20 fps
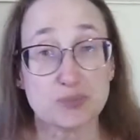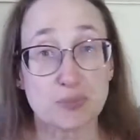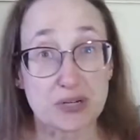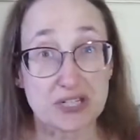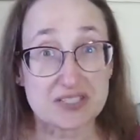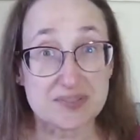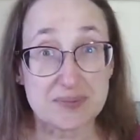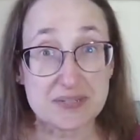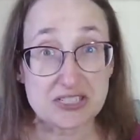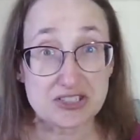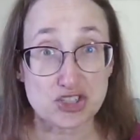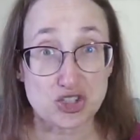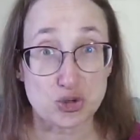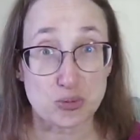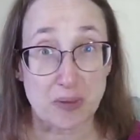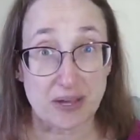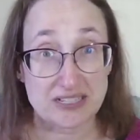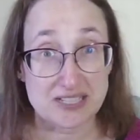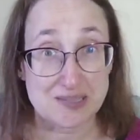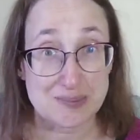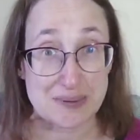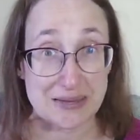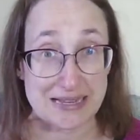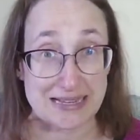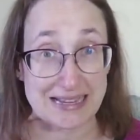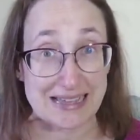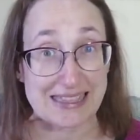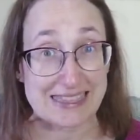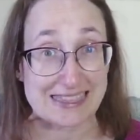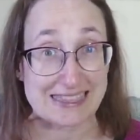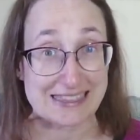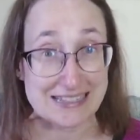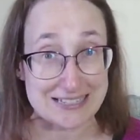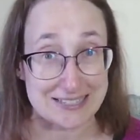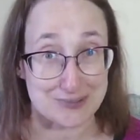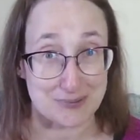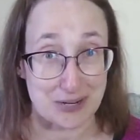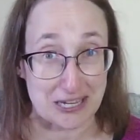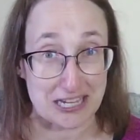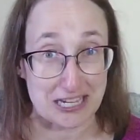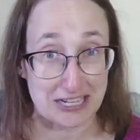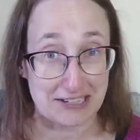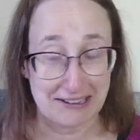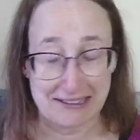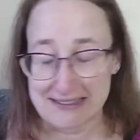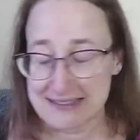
brings me to my spin this week.